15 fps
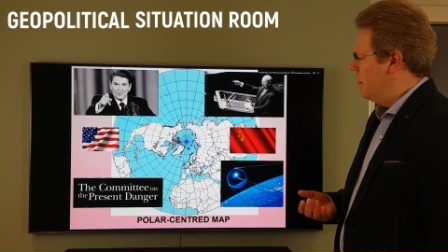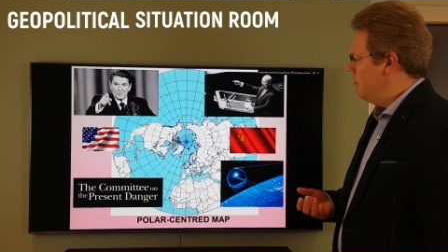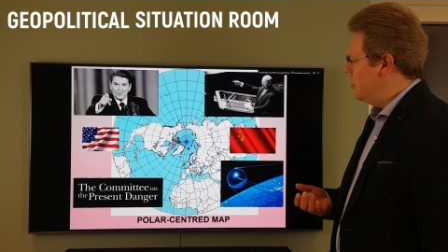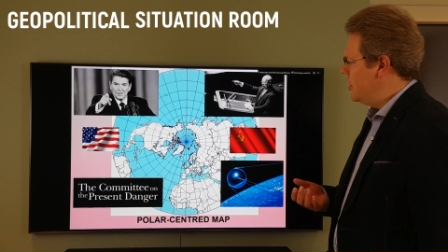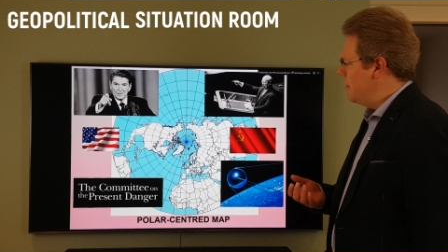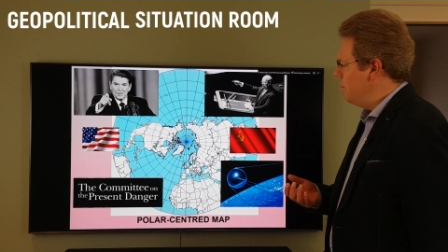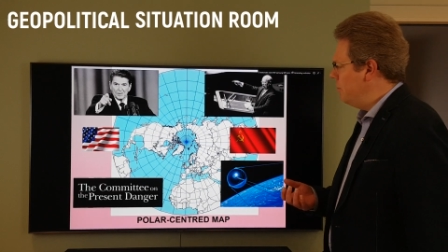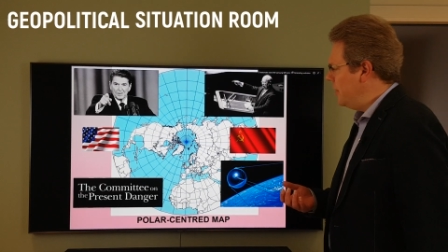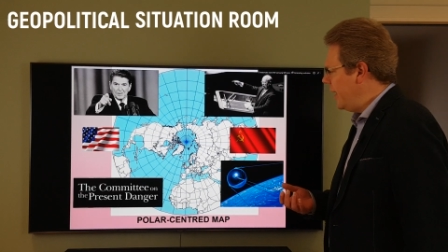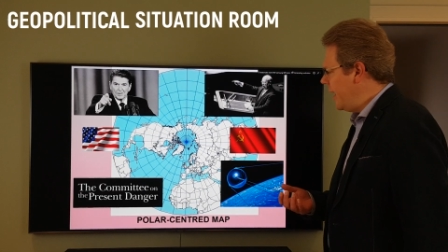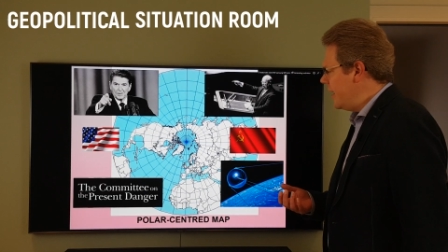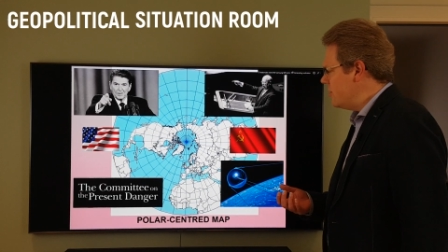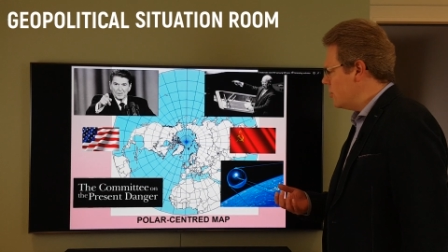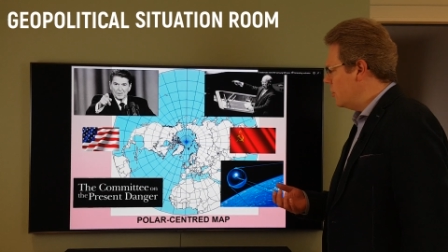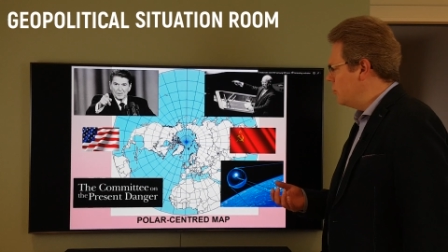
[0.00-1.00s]
but he
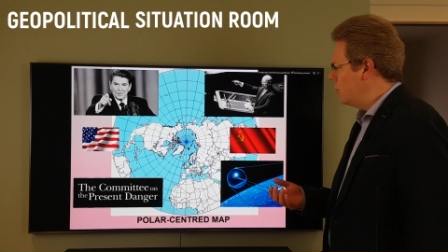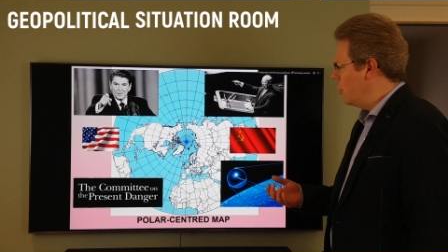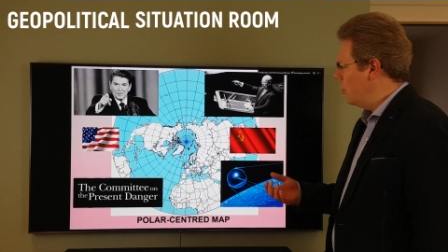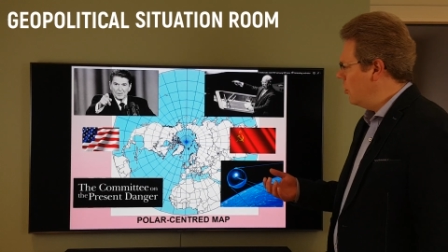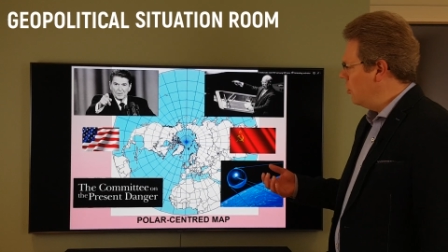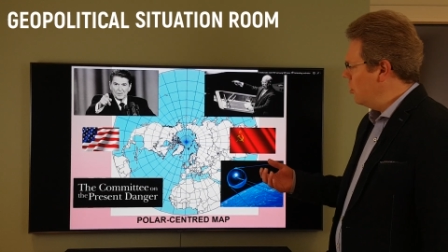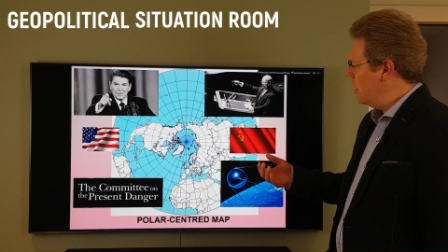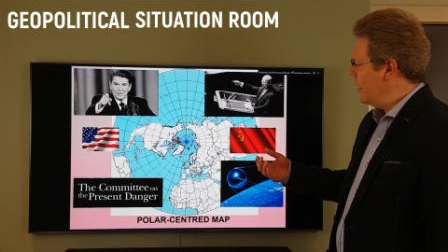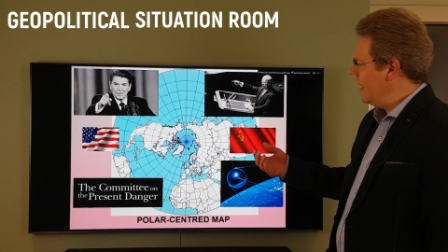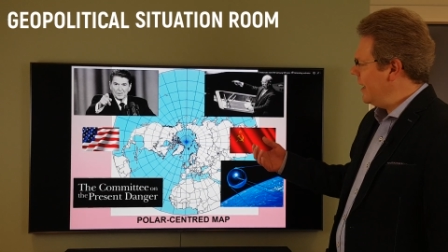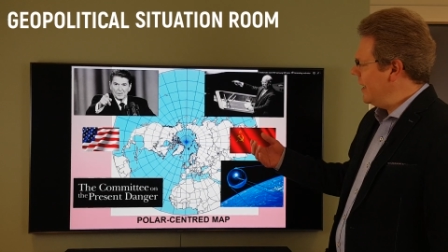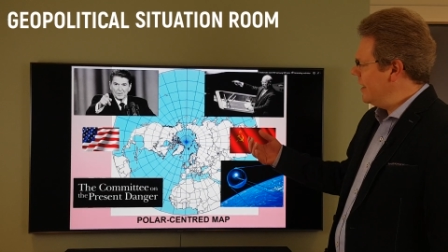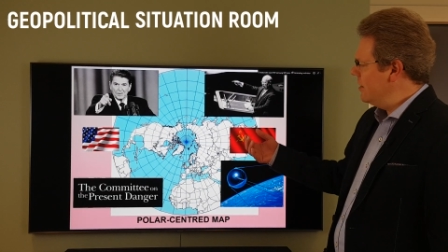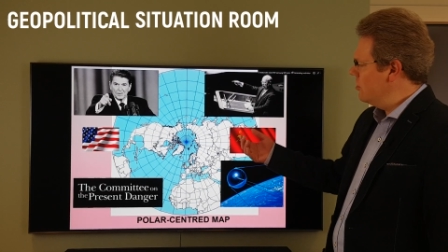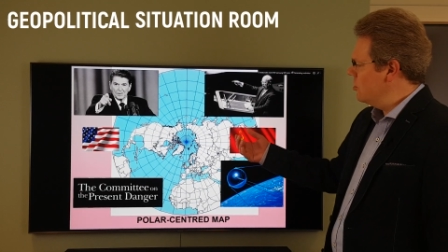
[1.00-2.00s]
played a role
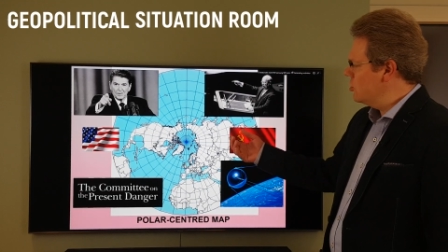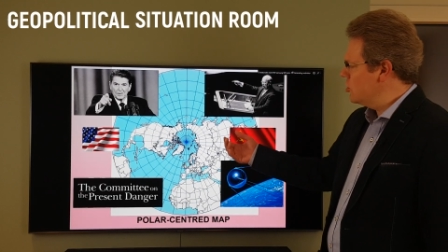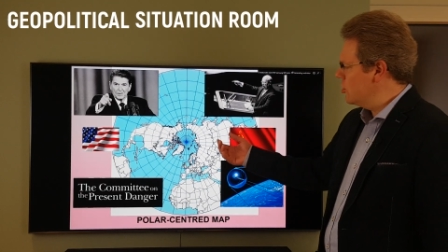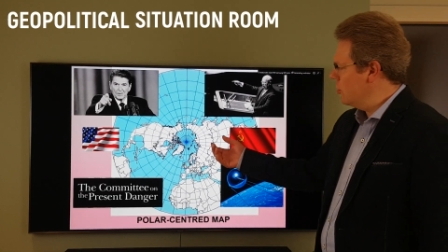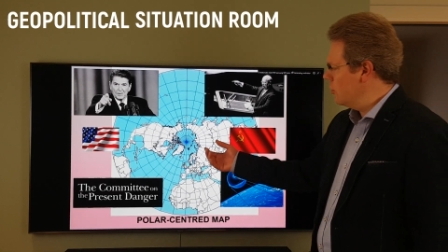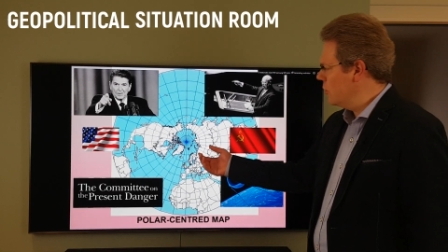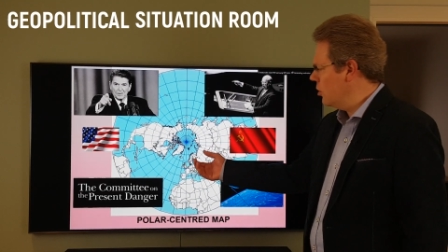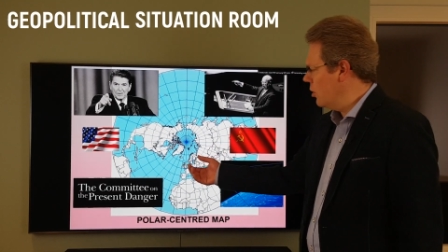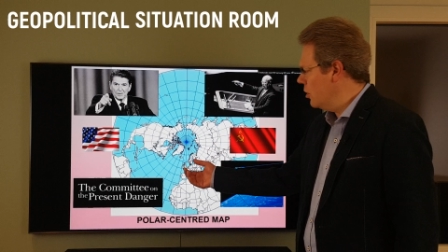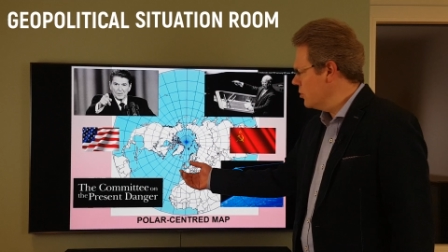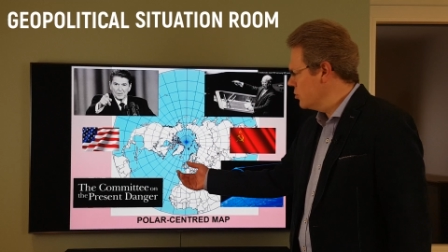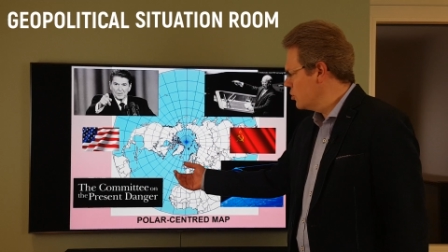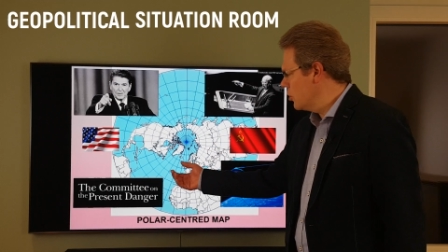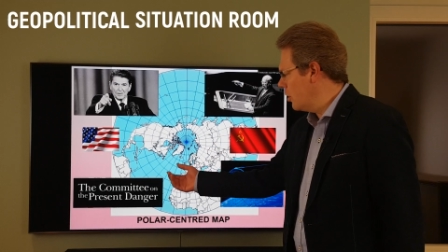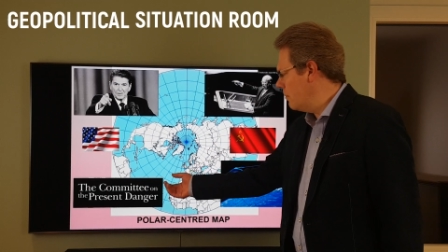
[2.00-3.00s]
in the
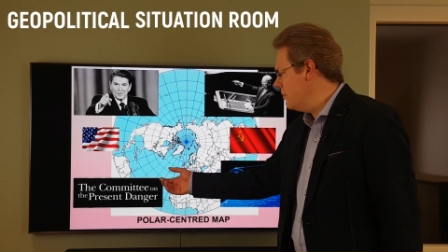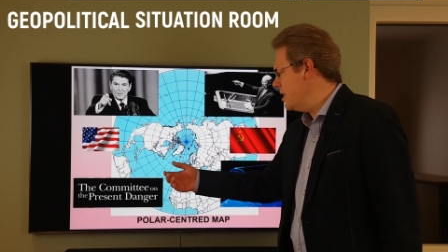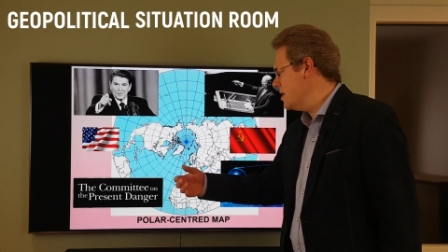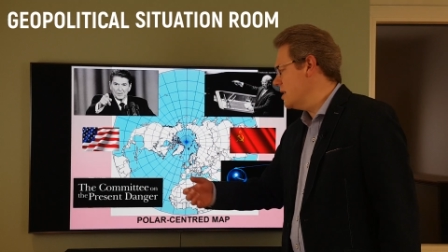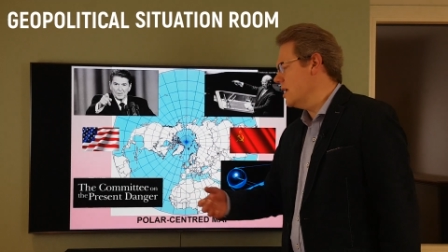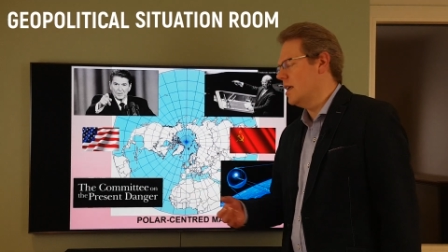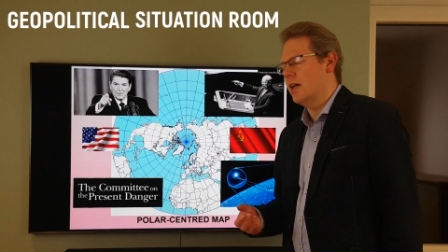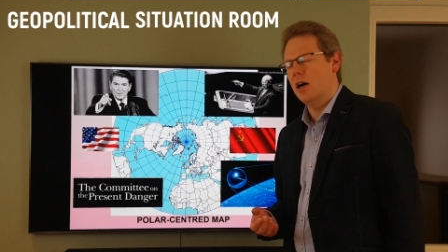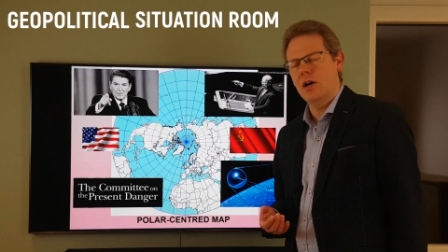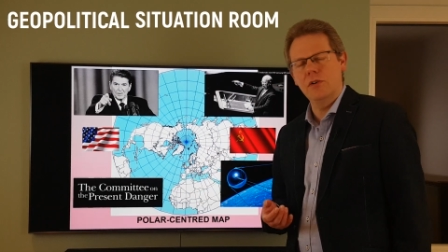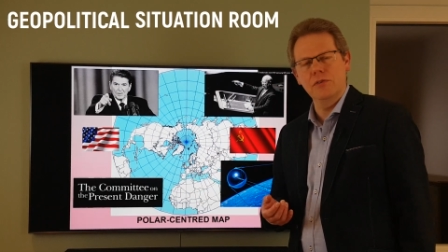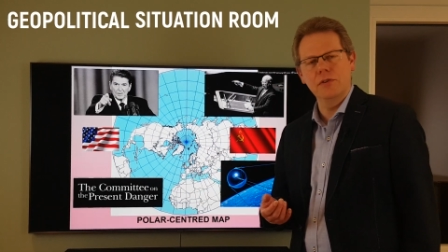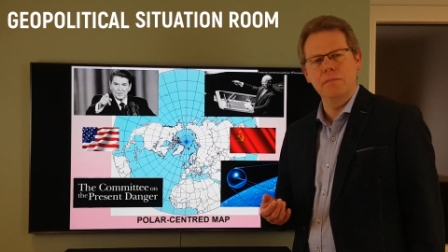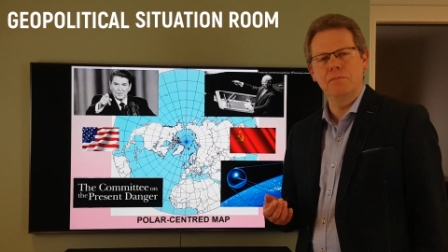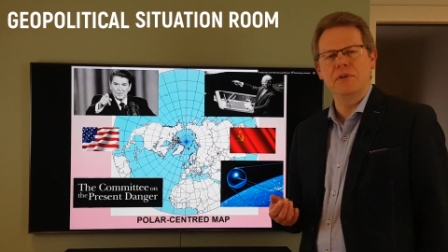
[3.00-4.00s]
so-called Committee
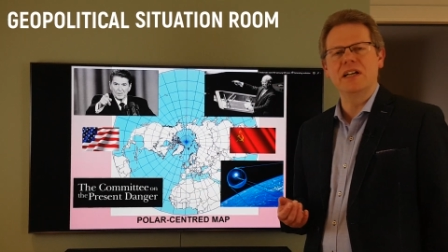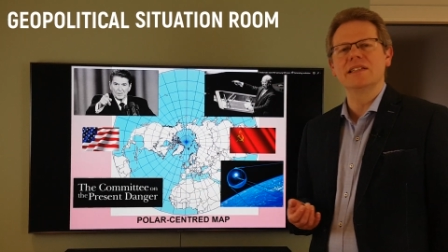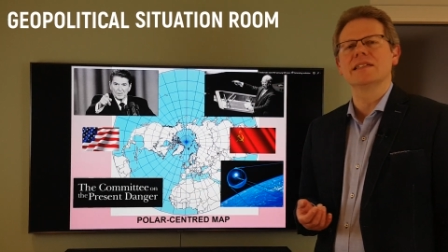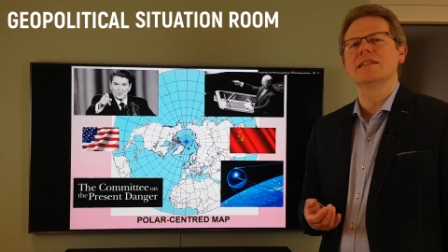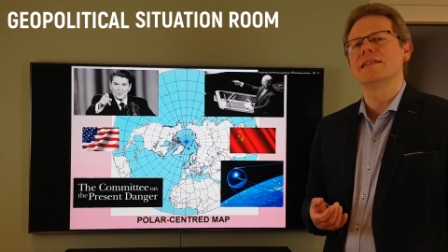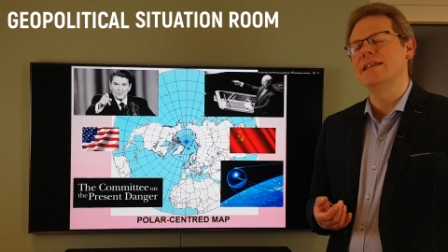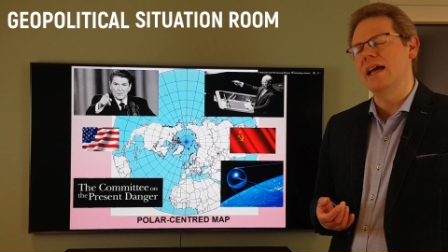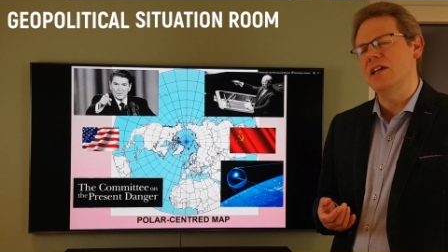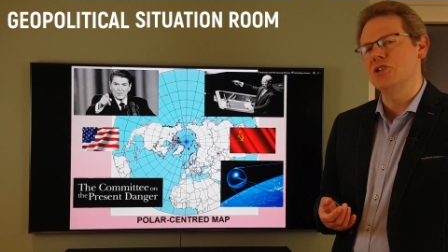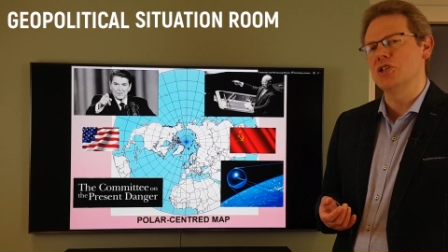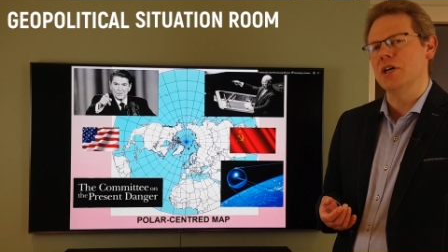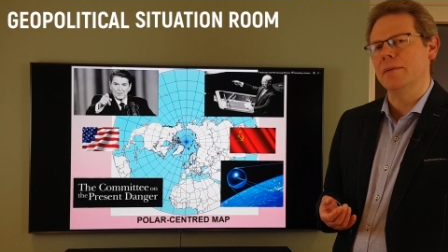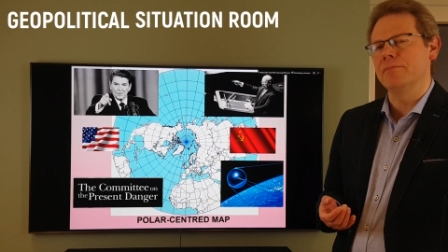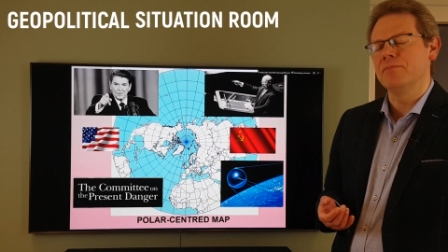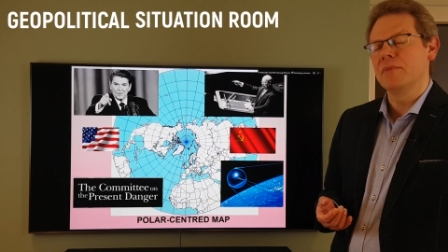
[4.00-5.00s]
on the Present
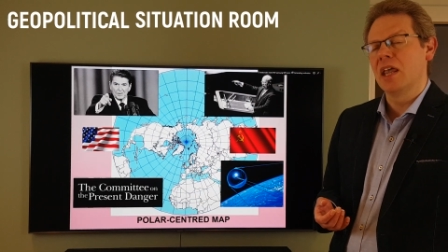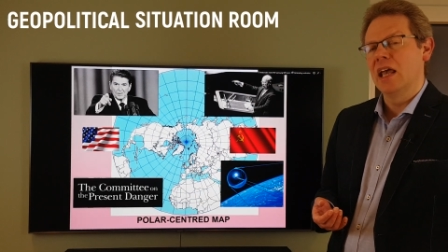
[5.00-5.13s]
Danger.